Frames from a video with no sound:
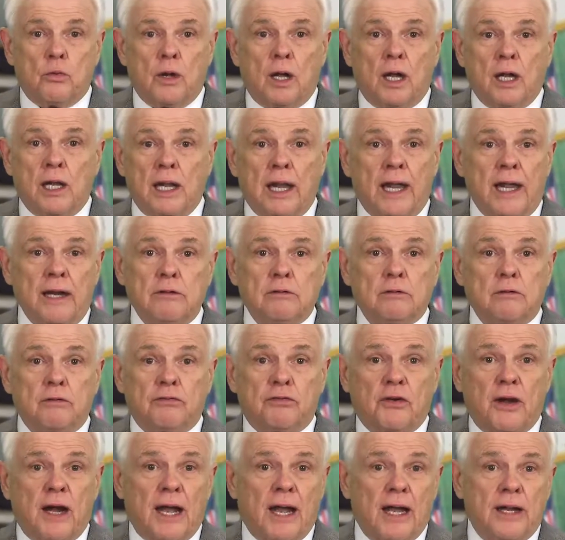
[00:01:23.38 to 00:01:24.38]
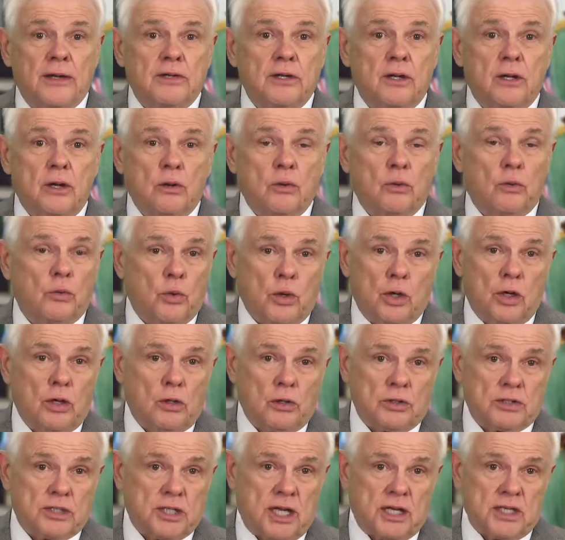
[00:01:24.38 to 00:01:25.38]
electrified
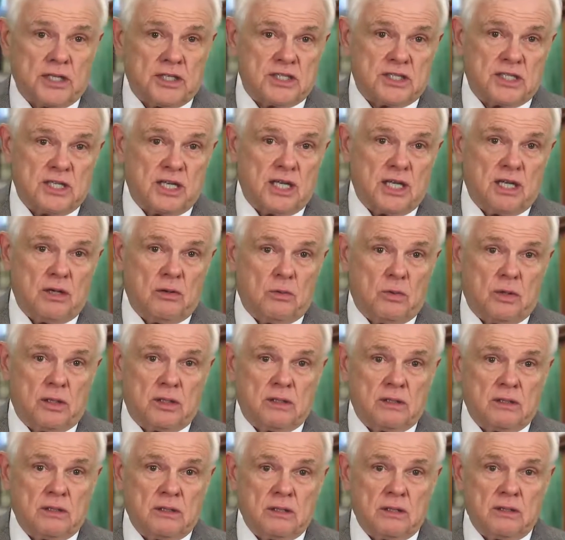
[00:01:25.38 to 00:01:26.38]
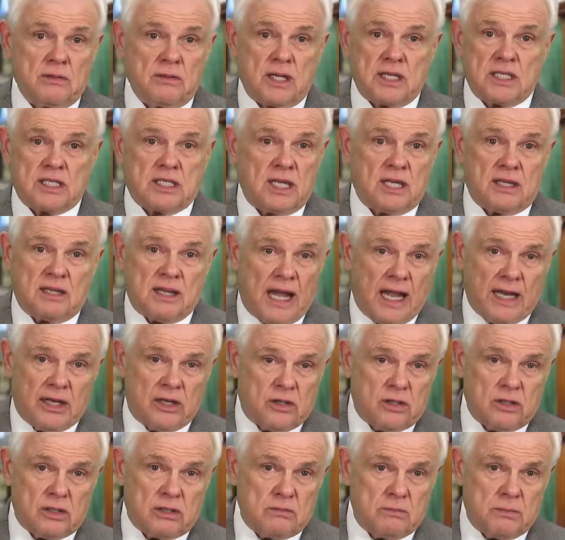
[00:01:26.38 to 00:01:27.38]
rural Tennessee when they said that
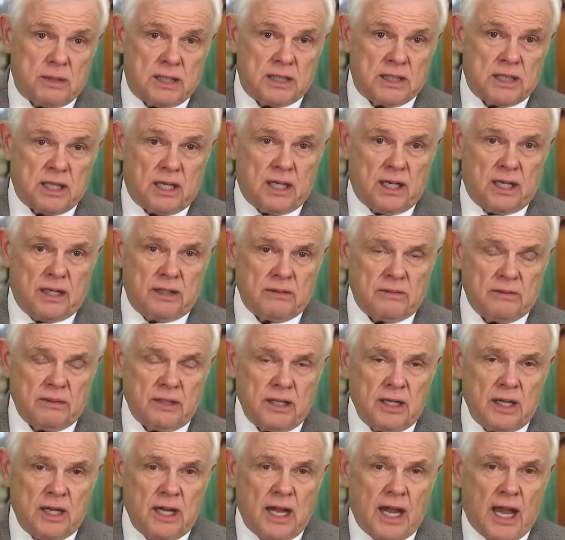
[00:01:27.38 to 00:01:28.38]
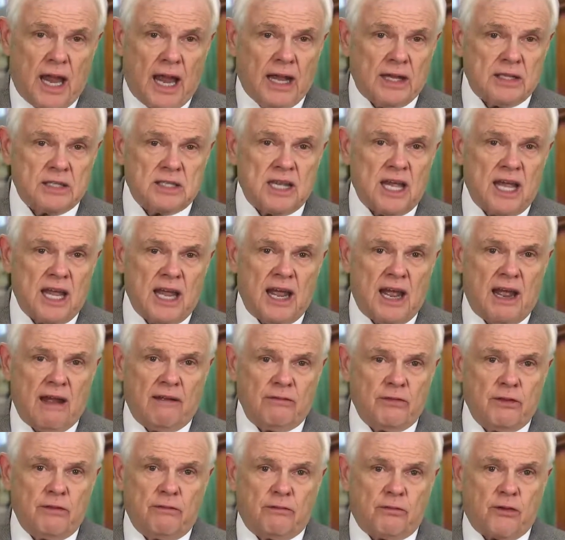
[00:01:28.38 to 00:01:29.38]
couldn't be done, and they
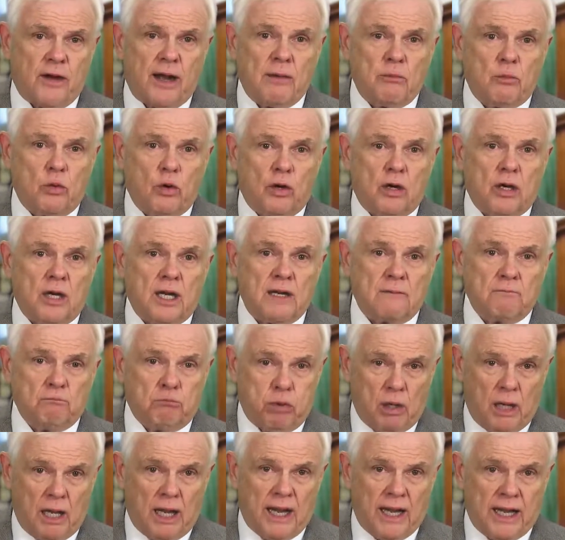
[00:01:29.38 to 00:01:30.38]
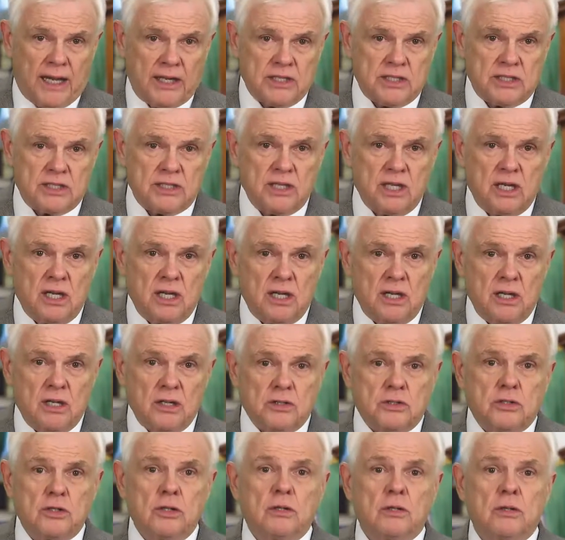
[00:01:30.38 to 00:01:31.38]
have the framework in place
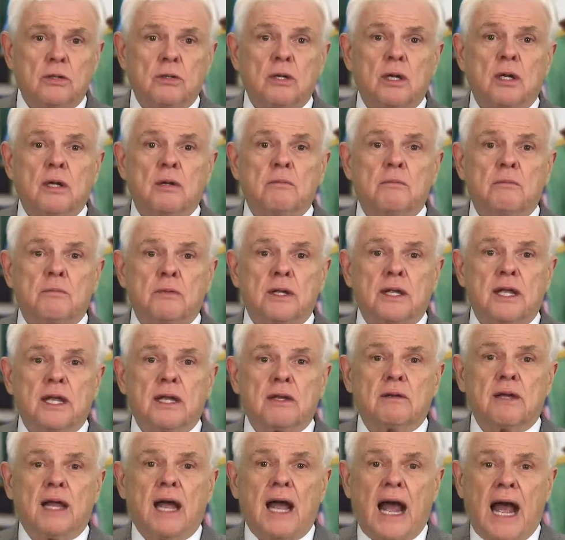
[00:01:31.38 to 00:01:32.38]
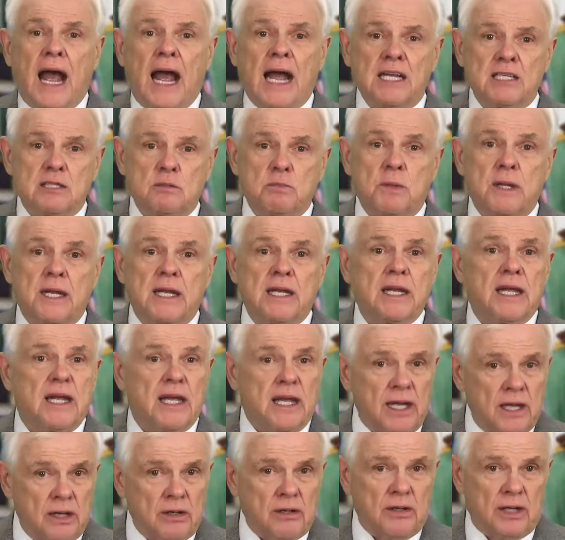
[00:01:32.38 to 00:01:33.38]
to get high-speed
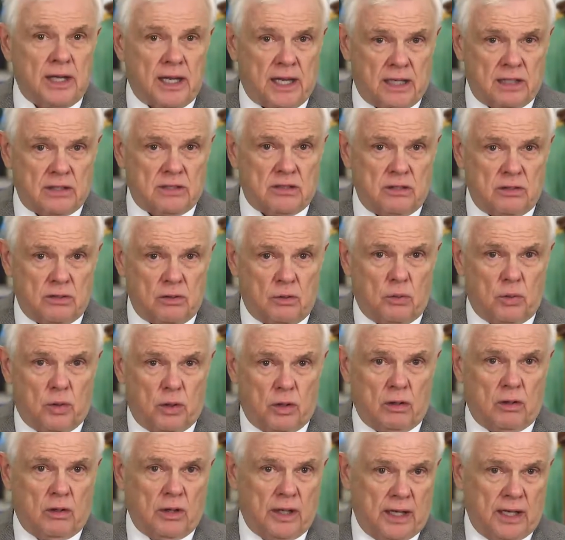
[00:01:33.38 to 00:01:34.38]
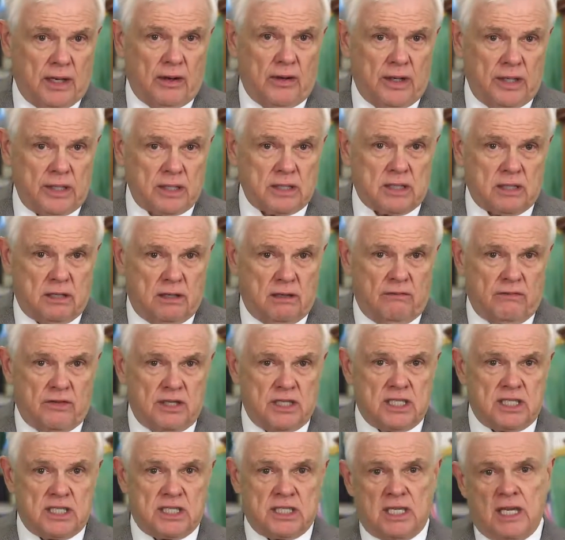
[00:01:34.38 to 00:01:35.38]
internet to the rural areas of
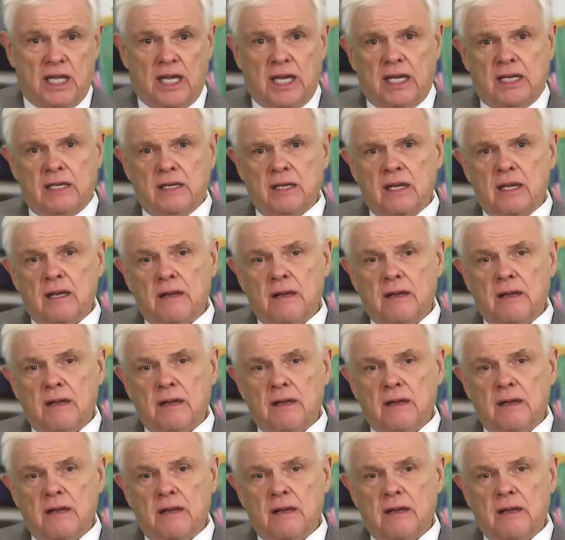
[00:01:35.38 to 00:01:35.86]
this state.